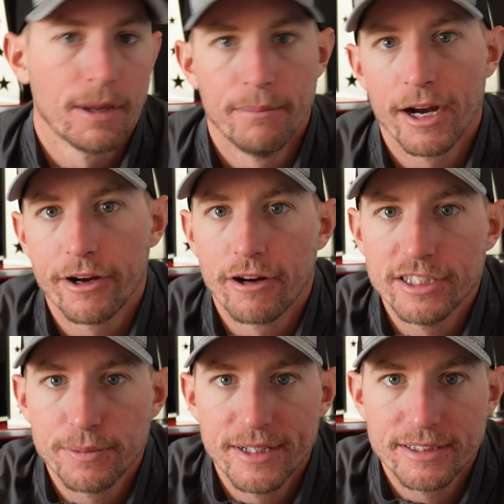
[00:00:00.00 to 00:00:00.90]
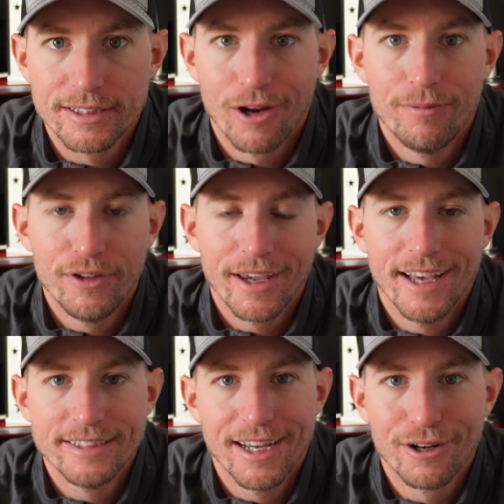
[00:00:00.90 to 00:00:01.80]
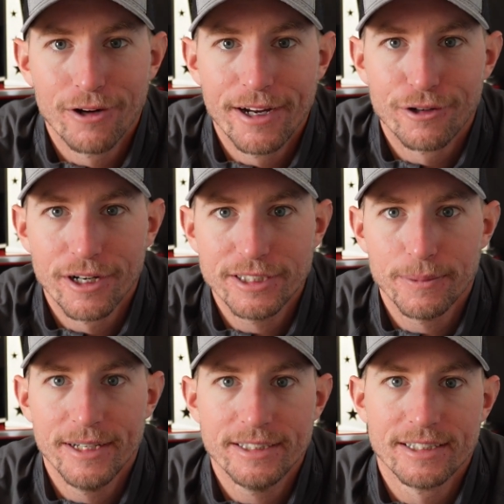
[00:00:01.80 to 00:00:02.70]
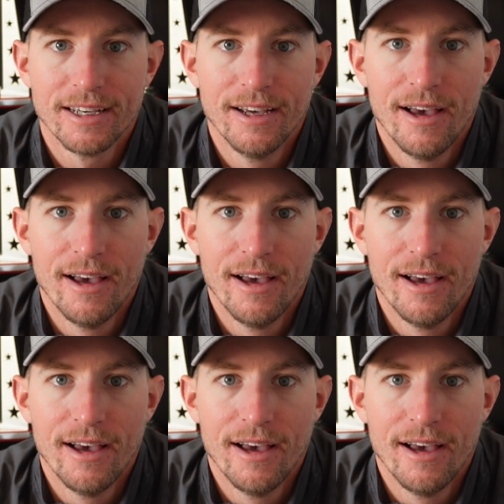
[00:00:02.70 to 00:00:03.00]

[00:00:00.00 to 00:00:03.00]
Merry Christmas. Hopefully you guys had a great Christmas.